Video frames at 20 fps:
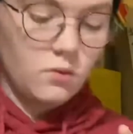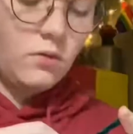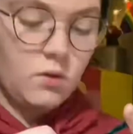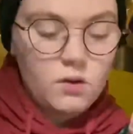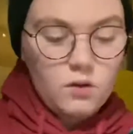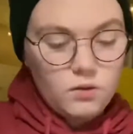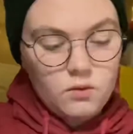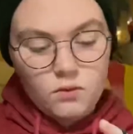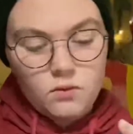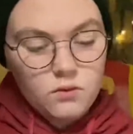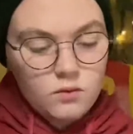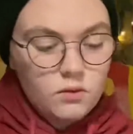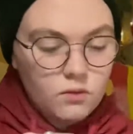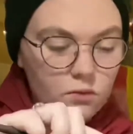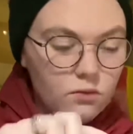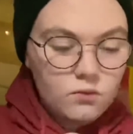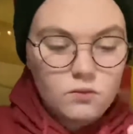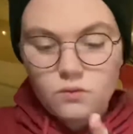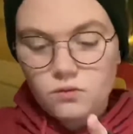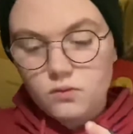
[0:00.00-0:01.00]
But then
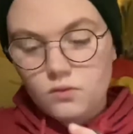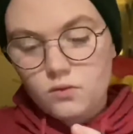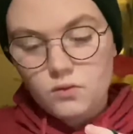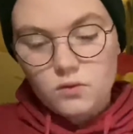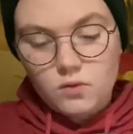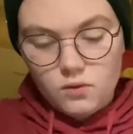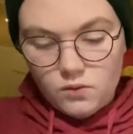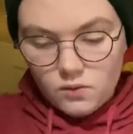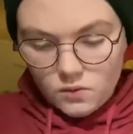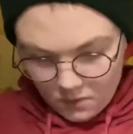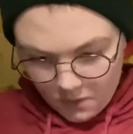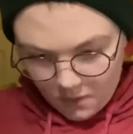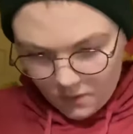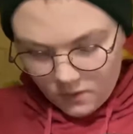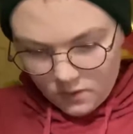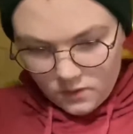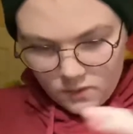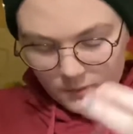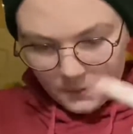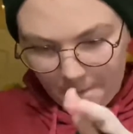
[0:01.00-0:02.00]
I
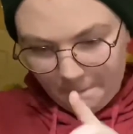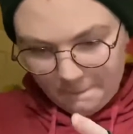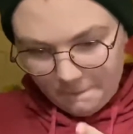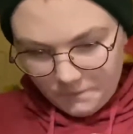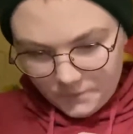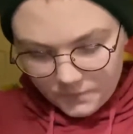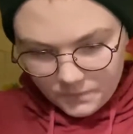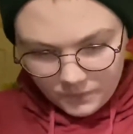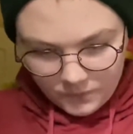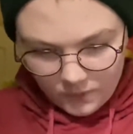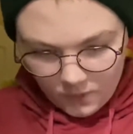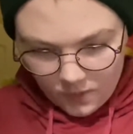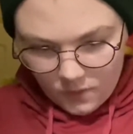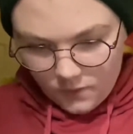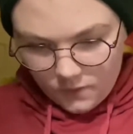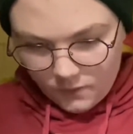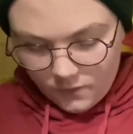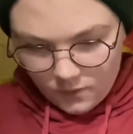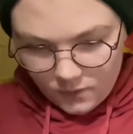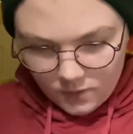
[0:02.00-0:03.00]
also added this little
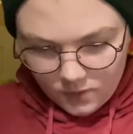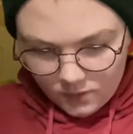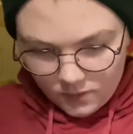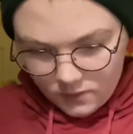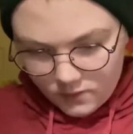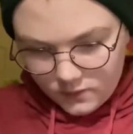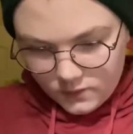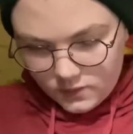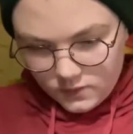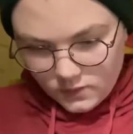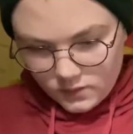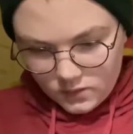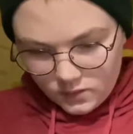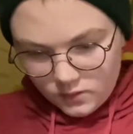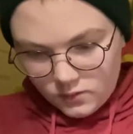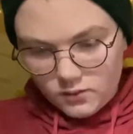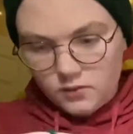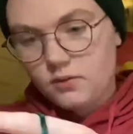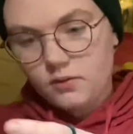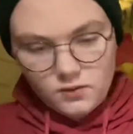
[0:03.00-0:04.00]
speech bubble later
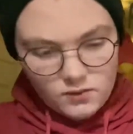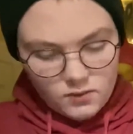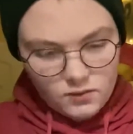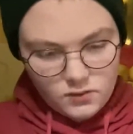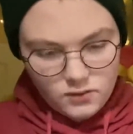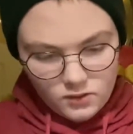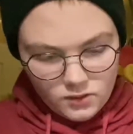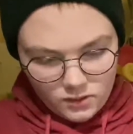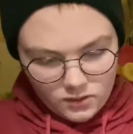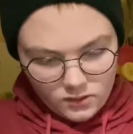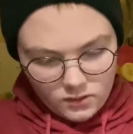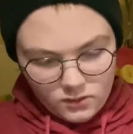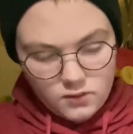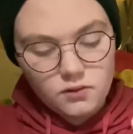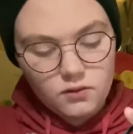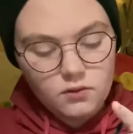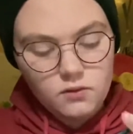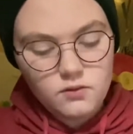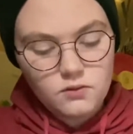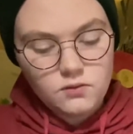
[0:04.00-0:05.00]
on in the video,
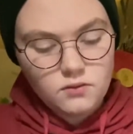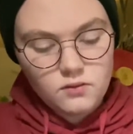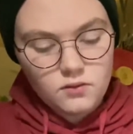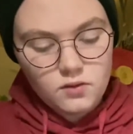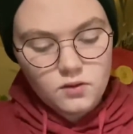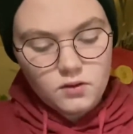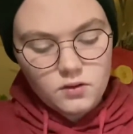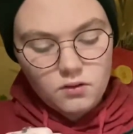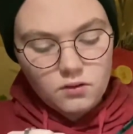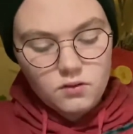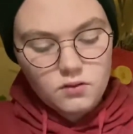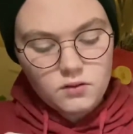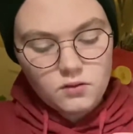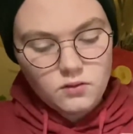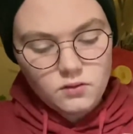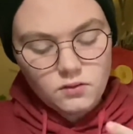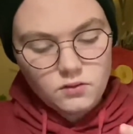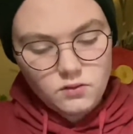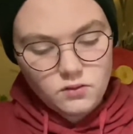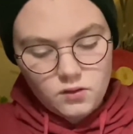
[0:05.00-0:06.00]
and it's really
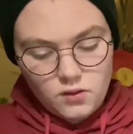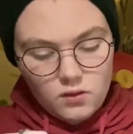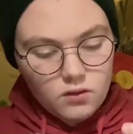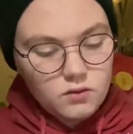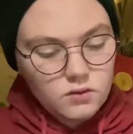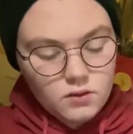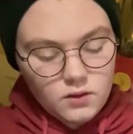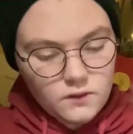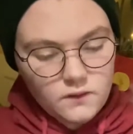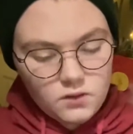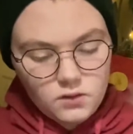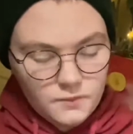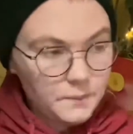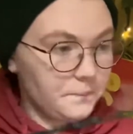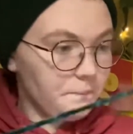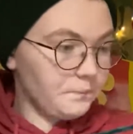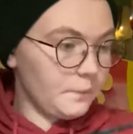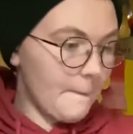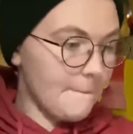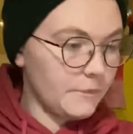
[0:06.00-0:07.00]
fun to make these
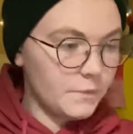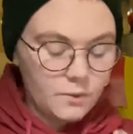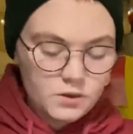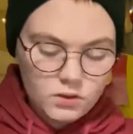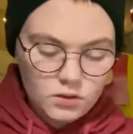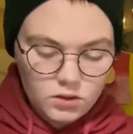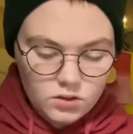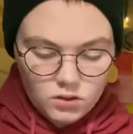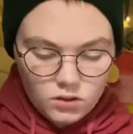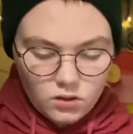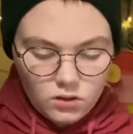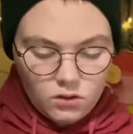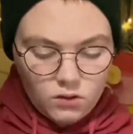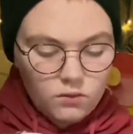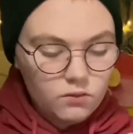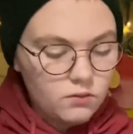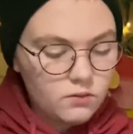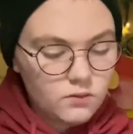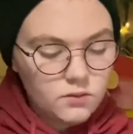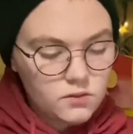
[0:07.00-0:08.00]
simple animations
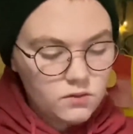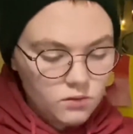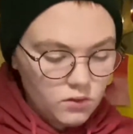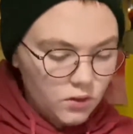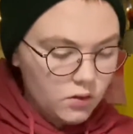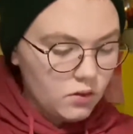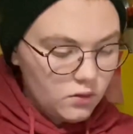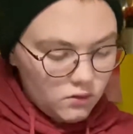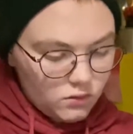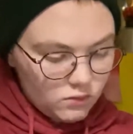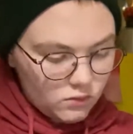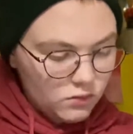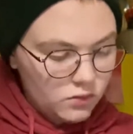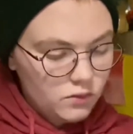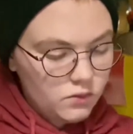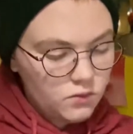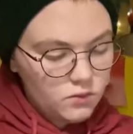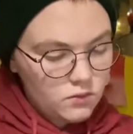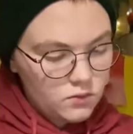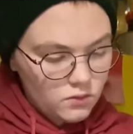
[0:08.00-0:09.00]
and like put them in your
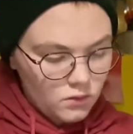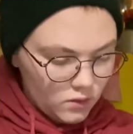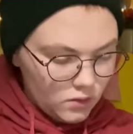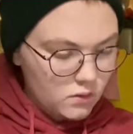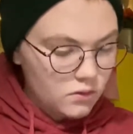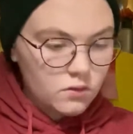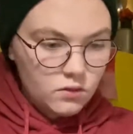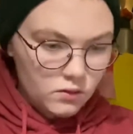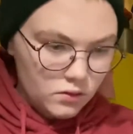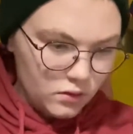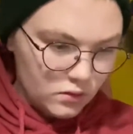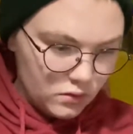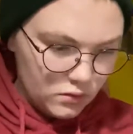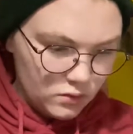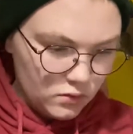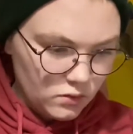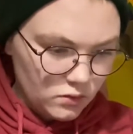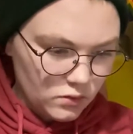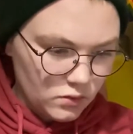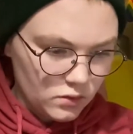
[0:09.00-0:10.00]
videos. And I don't have
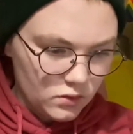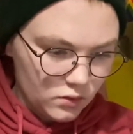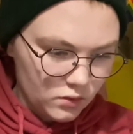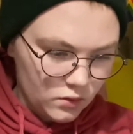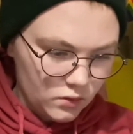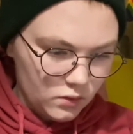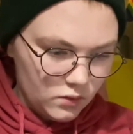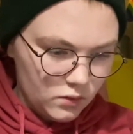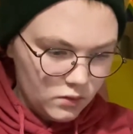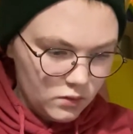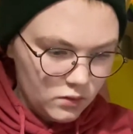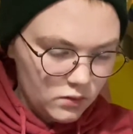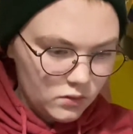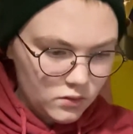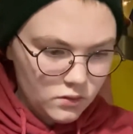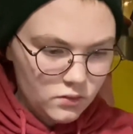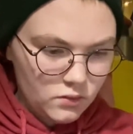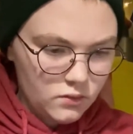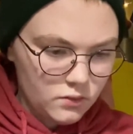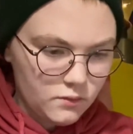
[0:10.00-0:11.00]
much experience
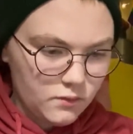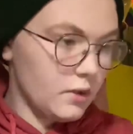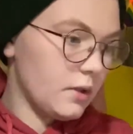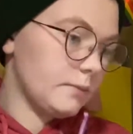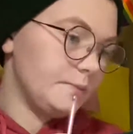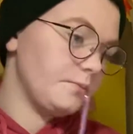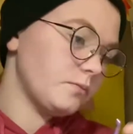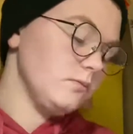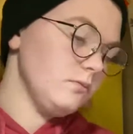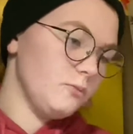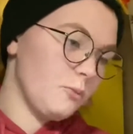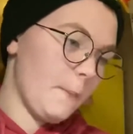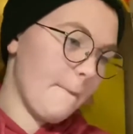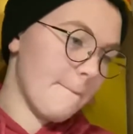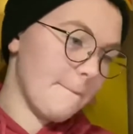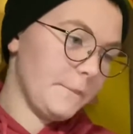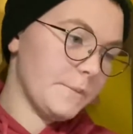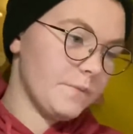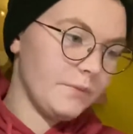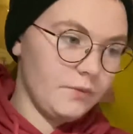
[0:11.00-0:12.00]
with
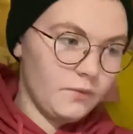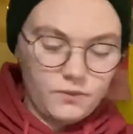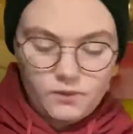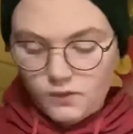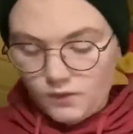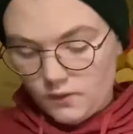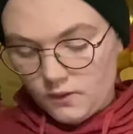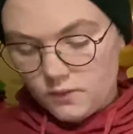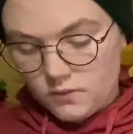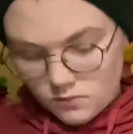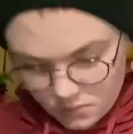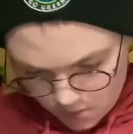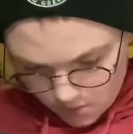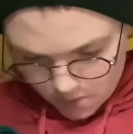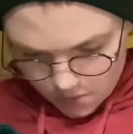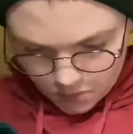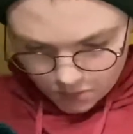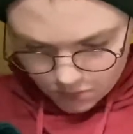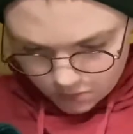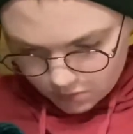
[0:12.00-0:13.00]
making videos like these
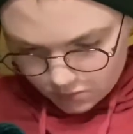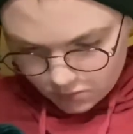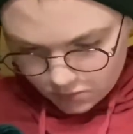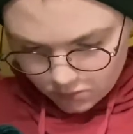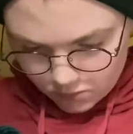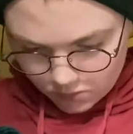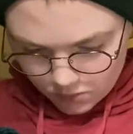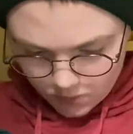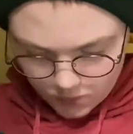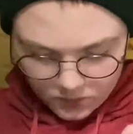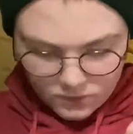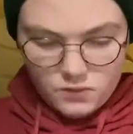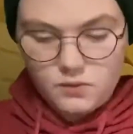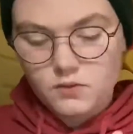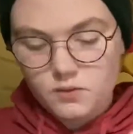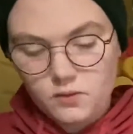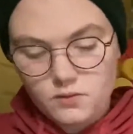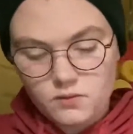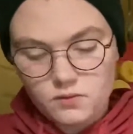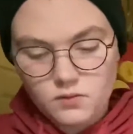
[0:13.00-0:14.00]
either, but it's